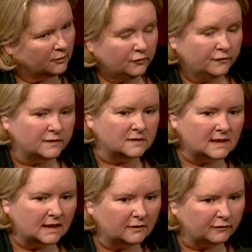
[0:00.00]
who, for the
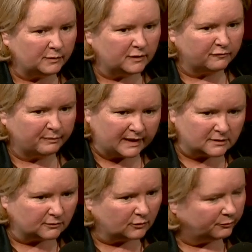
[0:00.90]
sake of a bit of
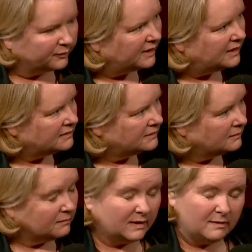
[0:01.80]
butter or bread,
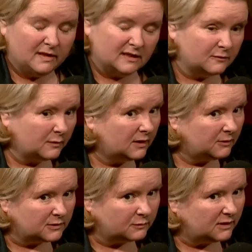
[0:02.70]
and maybe that's why
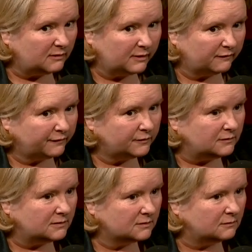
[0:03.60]
he was weird about
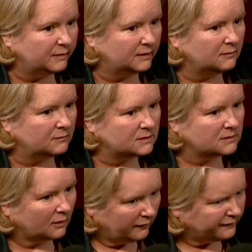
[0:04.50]
food too, but it
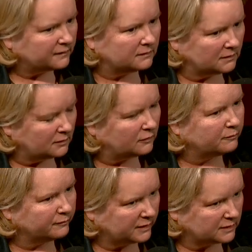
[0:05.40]
was often, you know,
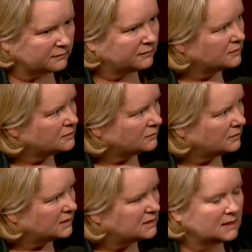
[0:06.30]
because of those sort
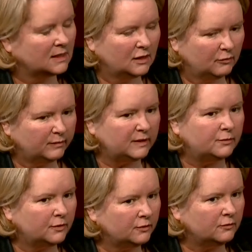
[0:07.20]
of things,
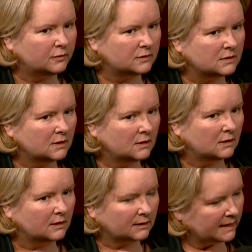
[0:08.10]
people who would
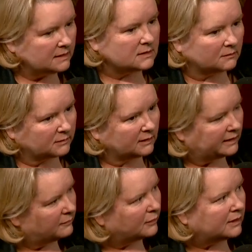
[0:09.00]
end up
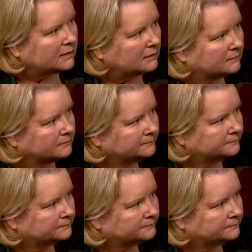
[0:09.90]
collaborating.